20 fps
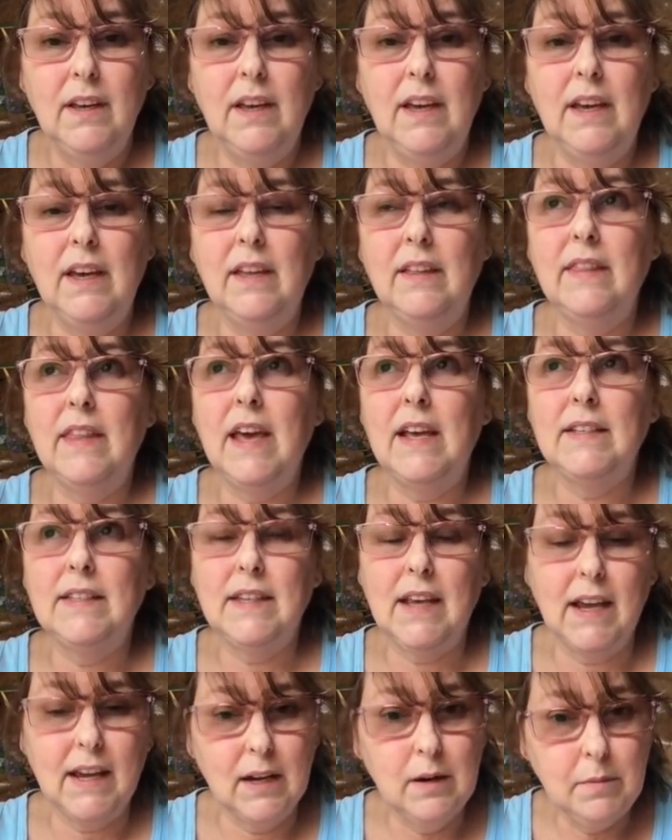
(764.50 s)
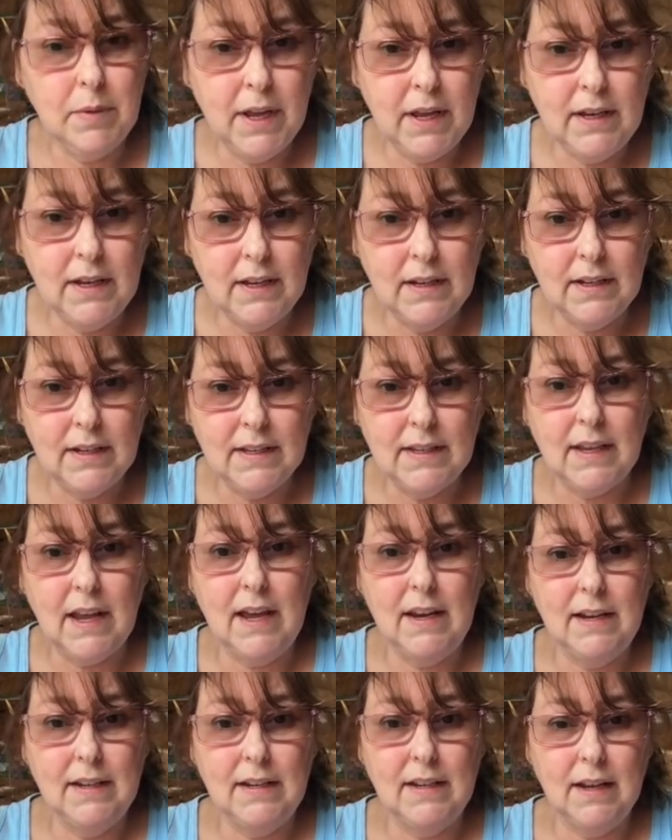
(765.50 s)
and that second opinion
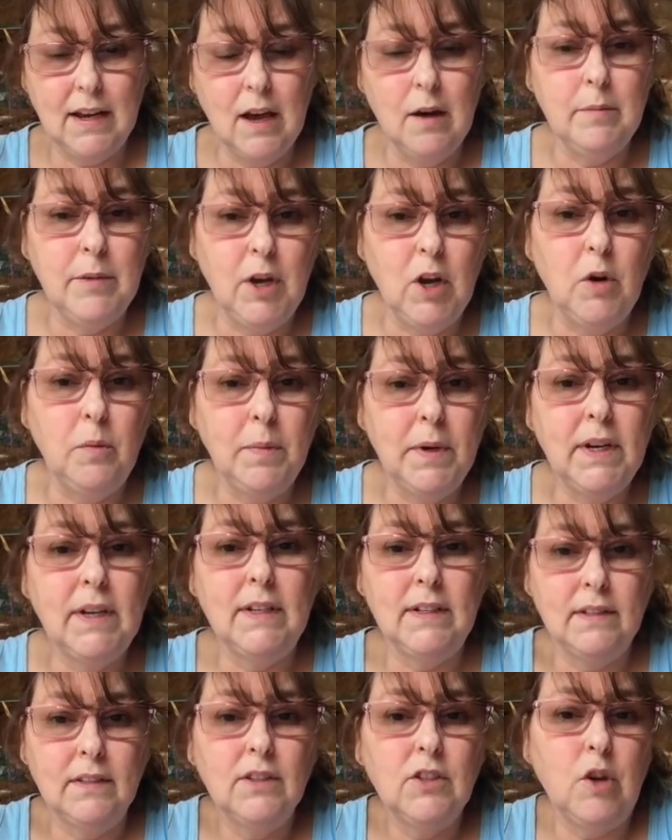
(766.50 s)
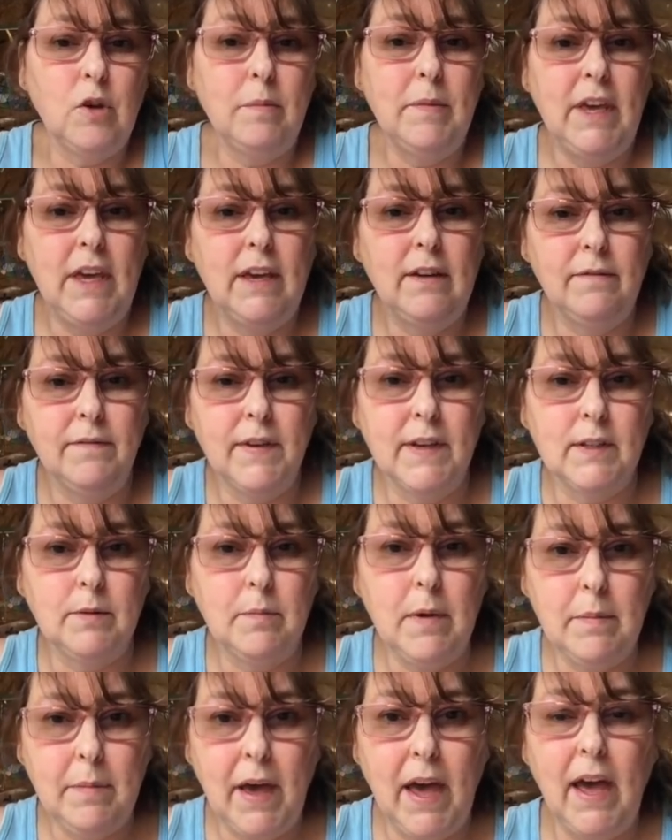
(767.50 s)
decided to cut me open and told me he could
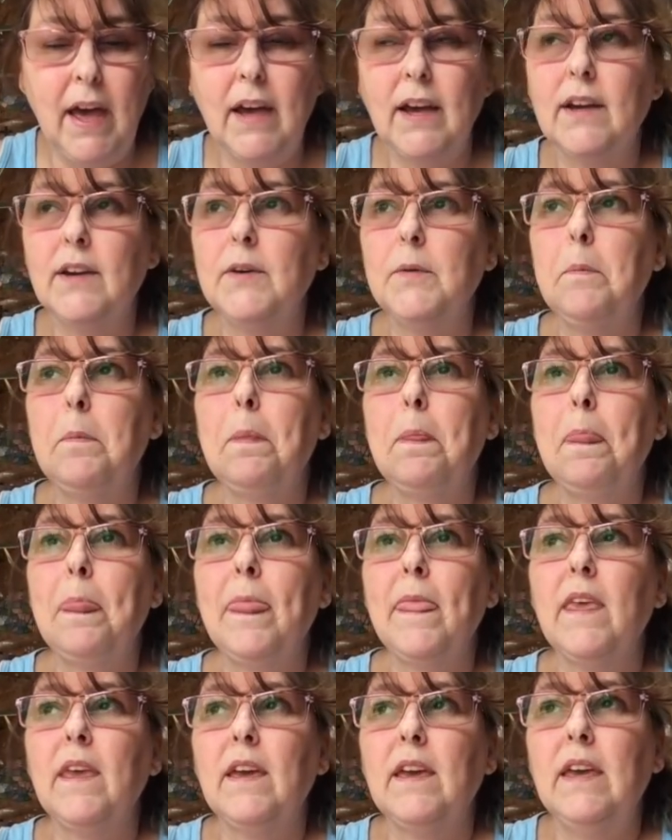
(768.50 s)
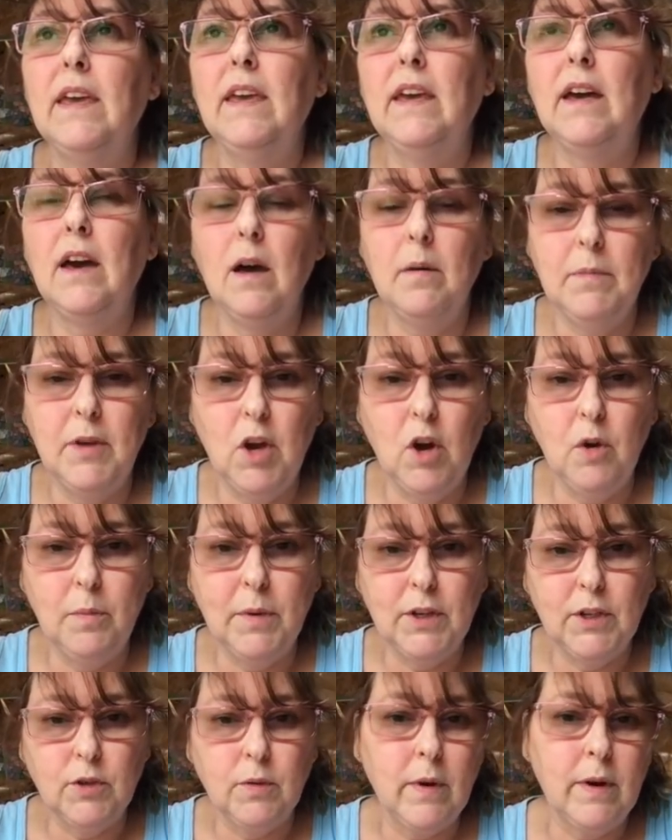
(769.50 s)
fix my back. He cut me
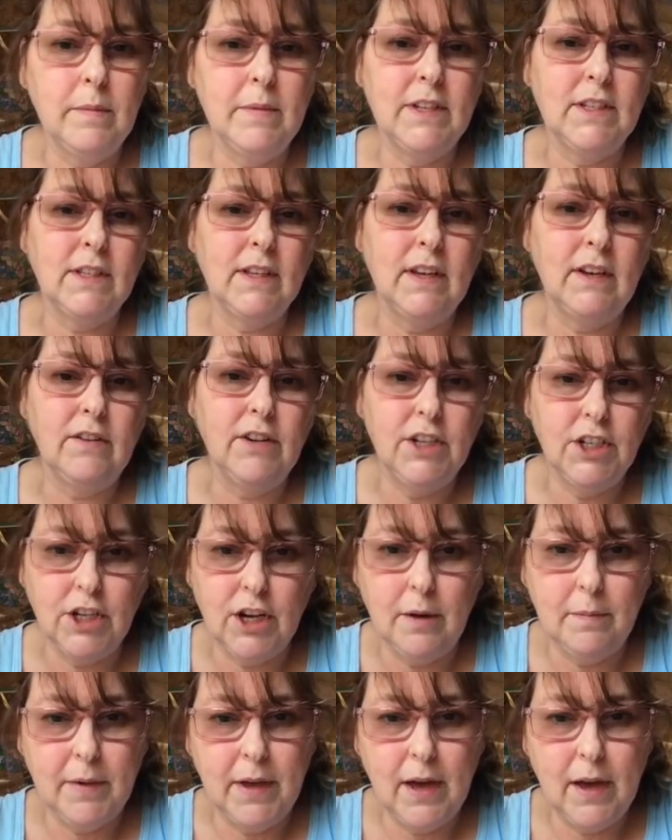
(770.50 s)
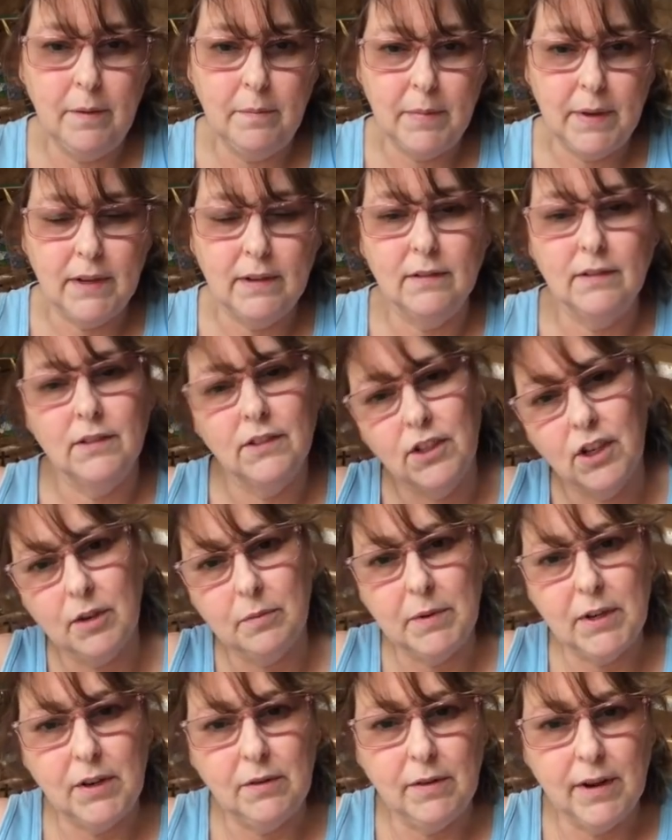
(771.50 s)
open 20 minutes later, he shut me up and
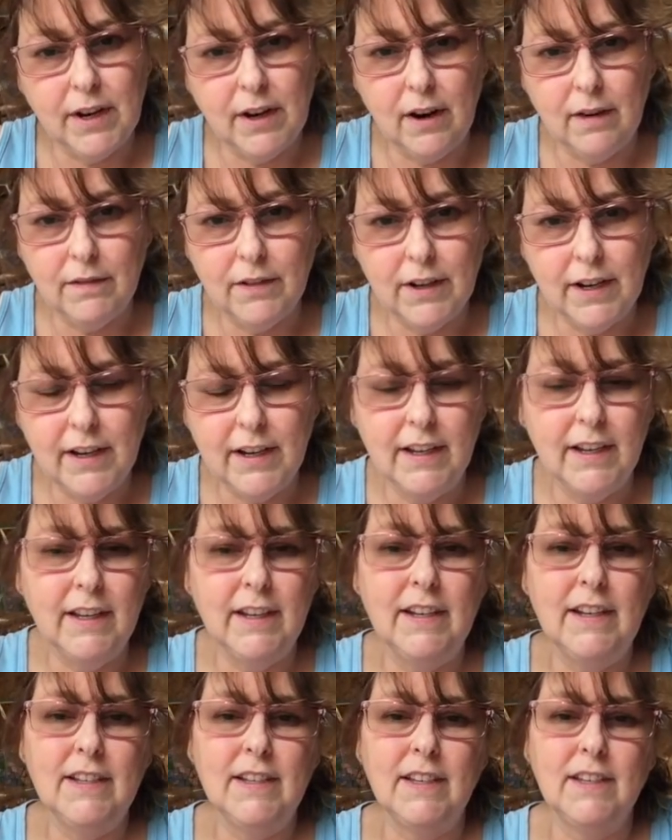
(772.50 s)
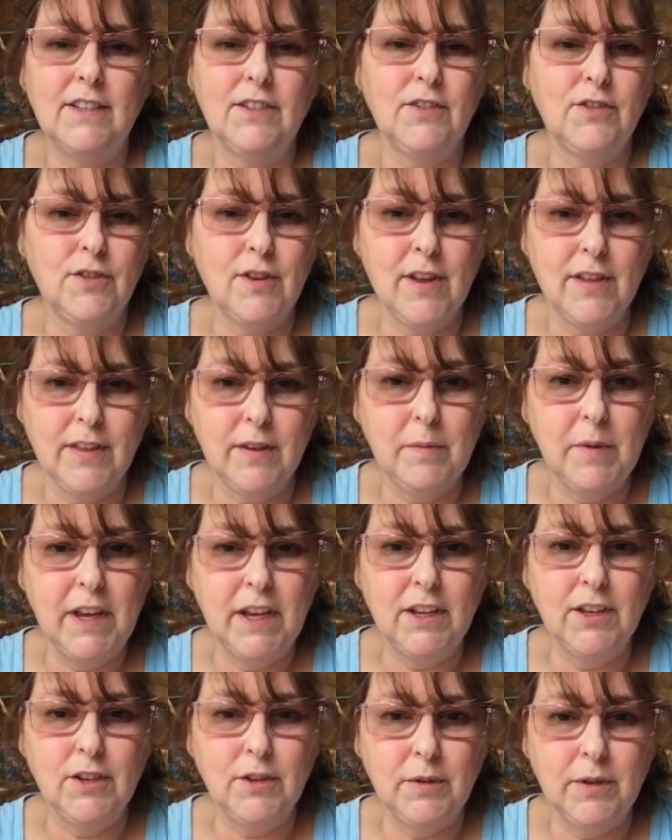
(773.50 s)
took me to recovery. And he says, There's nothing we
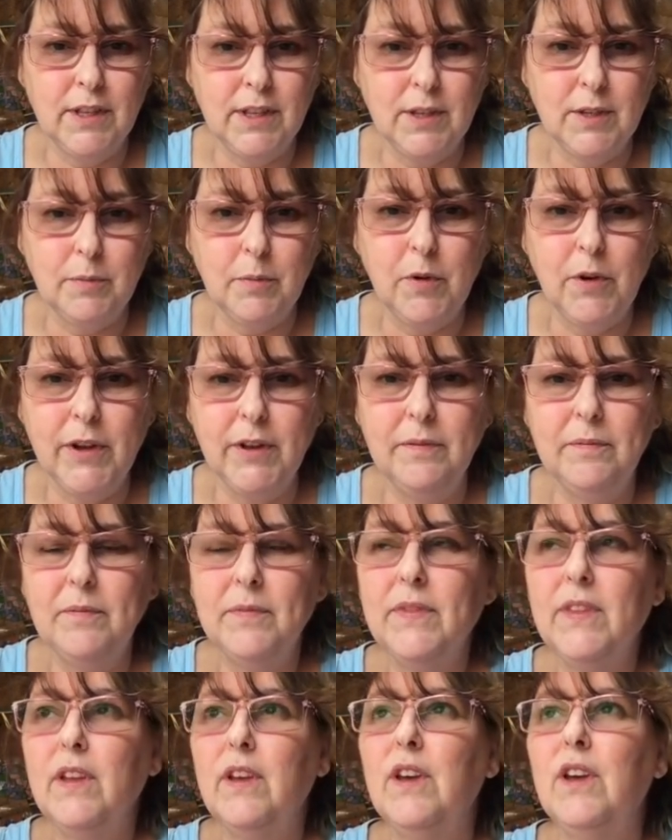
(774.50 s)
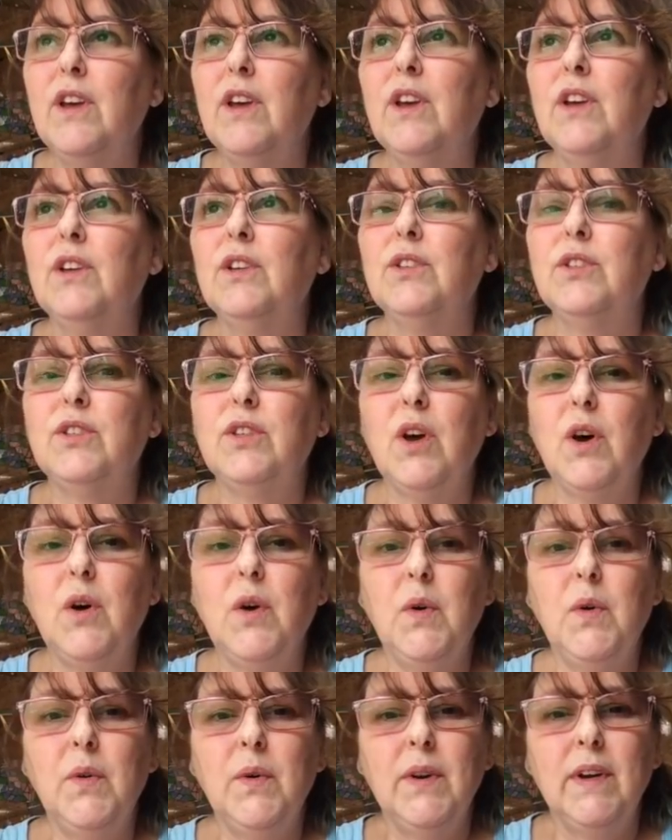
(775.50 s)
can do at this point.
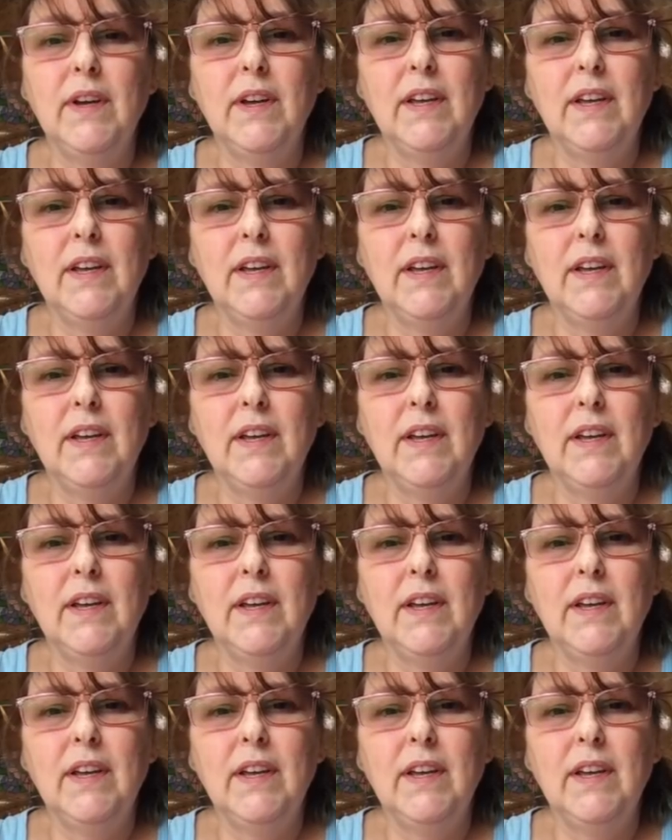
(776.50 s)
So